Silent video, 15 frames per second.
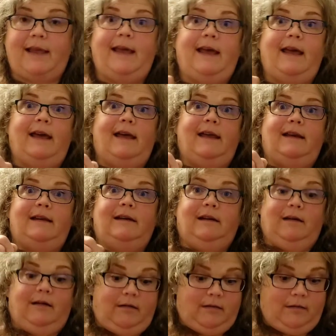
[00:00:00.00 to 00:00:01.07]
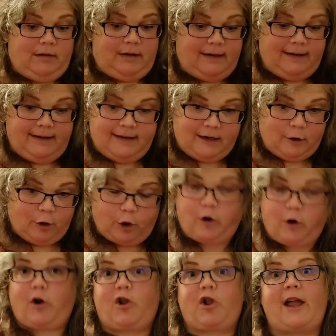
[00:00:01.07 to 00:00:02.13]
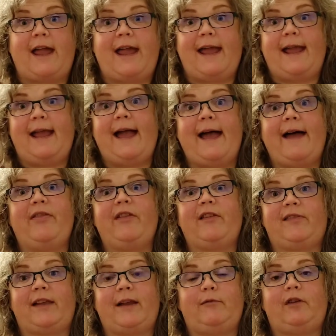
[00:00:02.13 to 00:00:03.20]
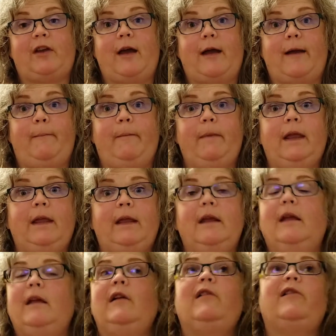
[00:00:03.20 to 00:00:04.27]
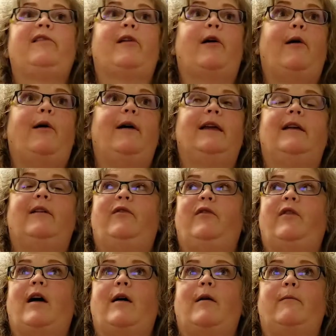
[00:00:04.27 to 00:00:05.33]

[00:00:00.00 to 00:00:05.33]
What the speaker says: and knit or crochet at the same time. So if